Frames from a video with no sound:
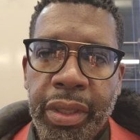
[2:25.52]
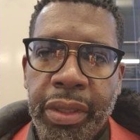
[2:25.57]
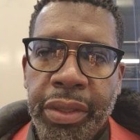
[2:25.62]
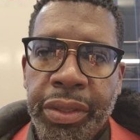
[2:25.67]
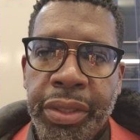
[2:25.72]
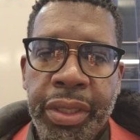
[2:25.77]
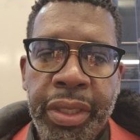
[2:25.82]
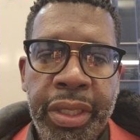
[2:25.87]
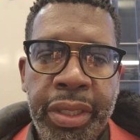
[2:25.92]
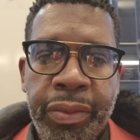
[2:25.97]

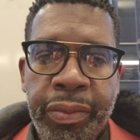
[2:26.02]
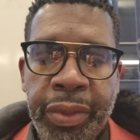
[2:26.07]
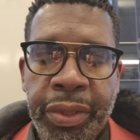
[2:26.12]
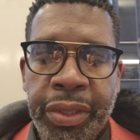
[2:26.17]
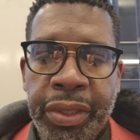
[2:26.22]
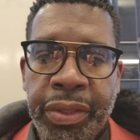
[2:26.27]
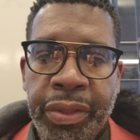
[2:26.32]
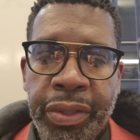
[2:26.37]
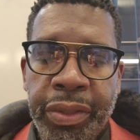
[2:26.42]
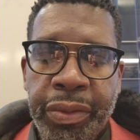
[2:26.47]
And she does what
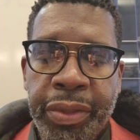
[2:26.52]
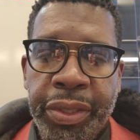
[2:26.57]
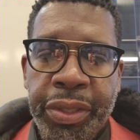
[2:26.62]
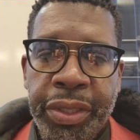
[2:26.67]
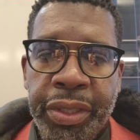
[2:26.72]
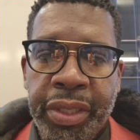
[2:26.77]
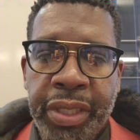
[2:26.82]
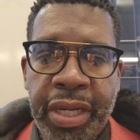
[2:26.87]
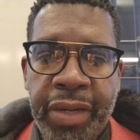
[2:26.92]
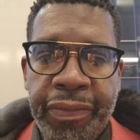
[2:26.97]
she's doing.
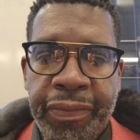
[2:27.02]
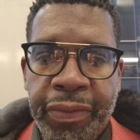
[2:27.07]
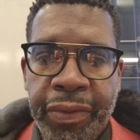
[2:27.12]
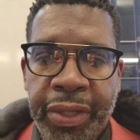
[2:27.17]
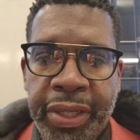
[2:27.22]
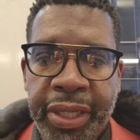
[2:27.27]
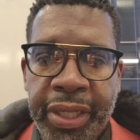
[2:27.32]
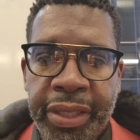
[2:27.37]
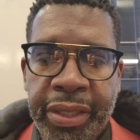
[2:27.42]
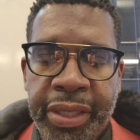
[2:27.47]
She's got
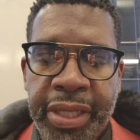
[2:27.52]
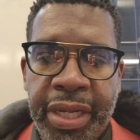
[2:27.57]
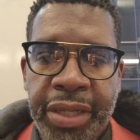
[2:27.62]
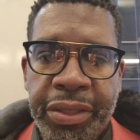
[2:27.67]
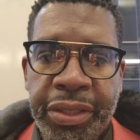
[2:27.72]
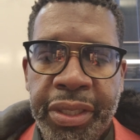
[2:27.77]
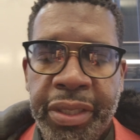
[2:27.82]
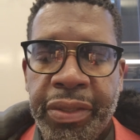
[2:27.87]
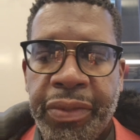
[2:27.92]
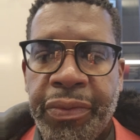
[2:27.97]
4 kids now.
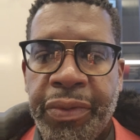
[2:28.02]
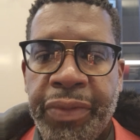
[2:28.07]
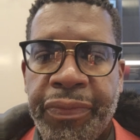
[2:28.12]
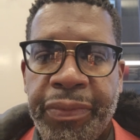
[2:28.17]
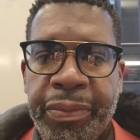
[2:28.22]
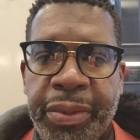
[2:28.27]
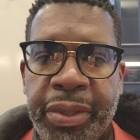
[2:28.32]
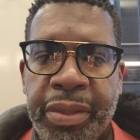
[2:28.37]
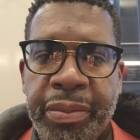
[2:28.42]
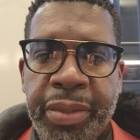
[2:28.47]
She has 3
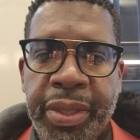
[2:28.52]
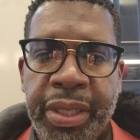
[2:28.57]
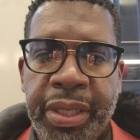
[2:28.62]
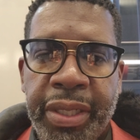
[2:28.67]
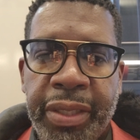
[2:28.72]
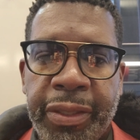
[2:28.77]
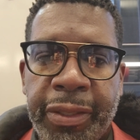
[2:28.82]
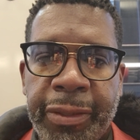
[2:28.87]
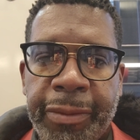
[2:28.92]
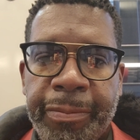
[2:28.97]
from somebody
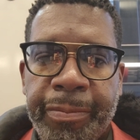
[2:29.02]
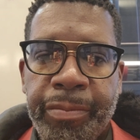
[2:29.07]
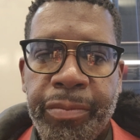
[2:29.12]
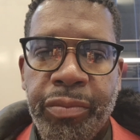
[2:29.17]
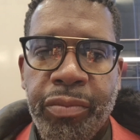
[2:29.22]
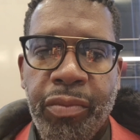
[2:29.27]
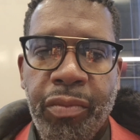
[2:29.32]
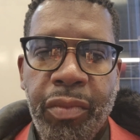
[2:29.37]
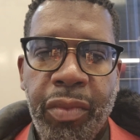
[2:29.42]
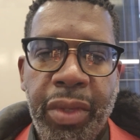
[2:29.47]
else
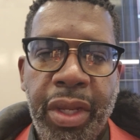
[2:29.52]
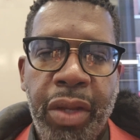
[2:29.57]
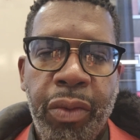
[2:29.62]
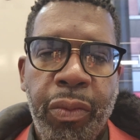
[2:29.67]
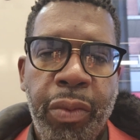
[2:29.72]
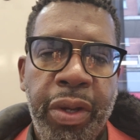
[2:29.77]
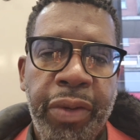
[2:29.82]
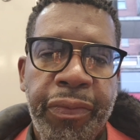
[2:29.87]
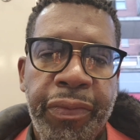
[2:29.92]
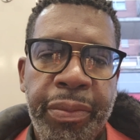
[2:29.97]

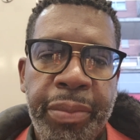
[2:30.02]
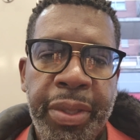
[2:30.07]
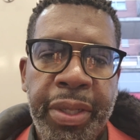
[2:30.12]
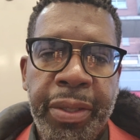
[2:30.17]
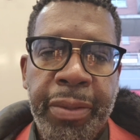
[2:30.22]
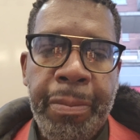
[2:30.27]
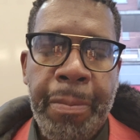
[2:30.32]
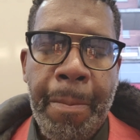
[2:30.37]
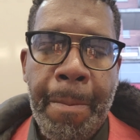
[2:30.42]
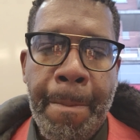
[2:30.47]
and 1 from
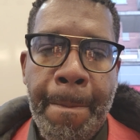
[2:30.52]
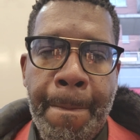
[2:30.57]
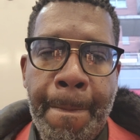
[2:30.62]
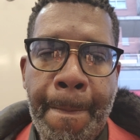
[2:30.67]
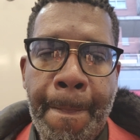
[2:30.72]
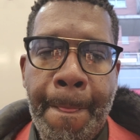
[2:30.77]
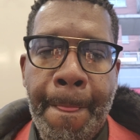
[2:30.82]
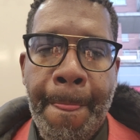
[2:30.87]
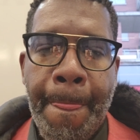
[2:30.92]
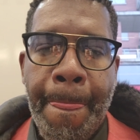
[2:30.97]
him.
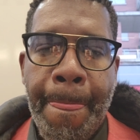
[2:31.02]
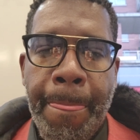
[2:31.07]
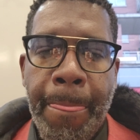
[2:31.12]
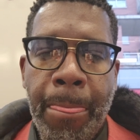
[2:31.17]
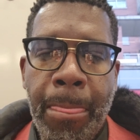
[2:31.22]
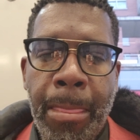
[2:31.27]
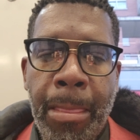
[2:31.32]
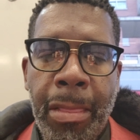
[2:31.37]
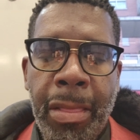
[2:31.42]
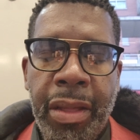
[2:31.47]

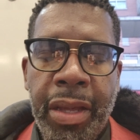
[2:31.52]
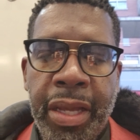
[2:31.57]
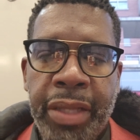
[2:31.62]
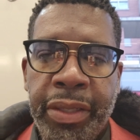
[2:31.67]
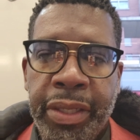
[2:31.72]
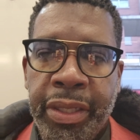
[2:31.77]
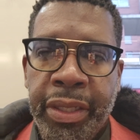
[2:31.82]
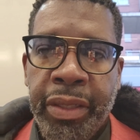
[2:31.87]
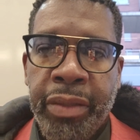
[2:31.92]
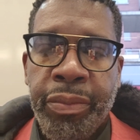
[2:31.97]
And
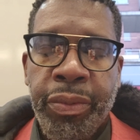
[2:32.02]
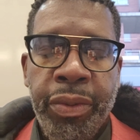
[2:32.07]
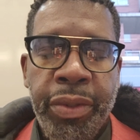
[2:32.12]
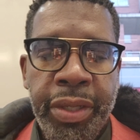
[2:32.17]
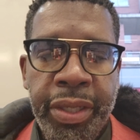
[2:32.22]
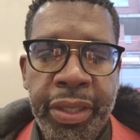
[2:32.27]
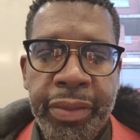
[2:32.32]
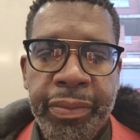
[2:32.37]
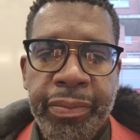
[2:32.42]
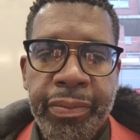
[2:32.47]
the little
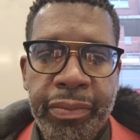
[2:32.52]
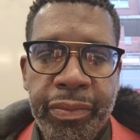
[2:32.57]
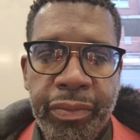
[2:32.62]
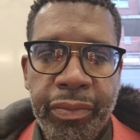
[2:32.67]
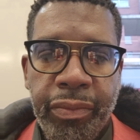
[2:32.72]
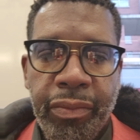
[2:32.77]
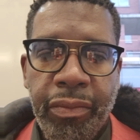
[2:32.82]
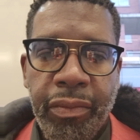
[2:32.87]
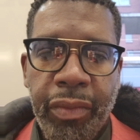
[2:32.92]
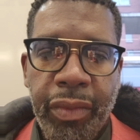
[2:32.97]
boy
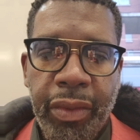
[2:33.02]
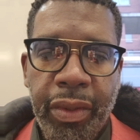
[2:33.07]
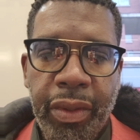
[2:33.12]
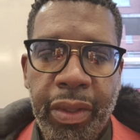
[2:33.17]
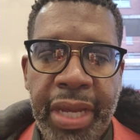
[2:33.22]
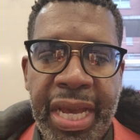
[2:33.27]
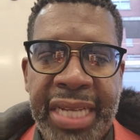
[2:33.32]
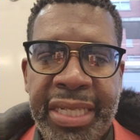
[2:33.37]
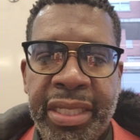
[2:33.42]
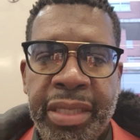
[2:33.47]

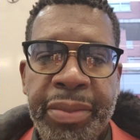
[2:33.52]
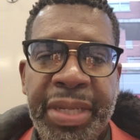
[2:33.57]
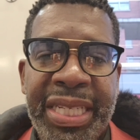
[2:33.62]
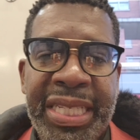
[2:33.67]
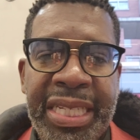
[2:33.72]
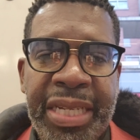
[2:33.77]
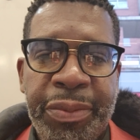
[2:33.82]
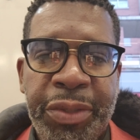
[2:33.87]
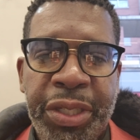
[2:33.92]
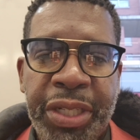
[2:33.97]
has some
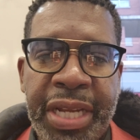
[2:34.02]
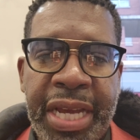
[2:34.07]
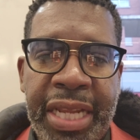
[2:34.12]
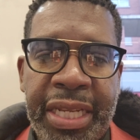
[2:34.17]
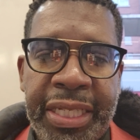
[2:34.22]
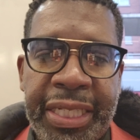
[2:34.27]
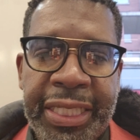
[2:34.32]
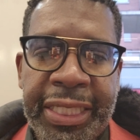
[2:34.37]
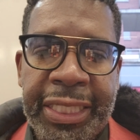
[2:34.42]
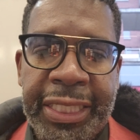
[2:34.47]

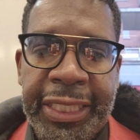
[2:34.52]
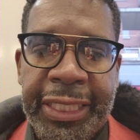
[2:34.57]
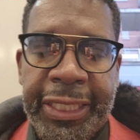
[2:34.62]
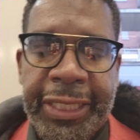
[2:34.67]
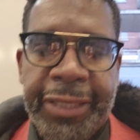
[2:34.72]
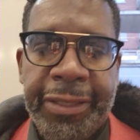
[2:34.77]
exceptionalities.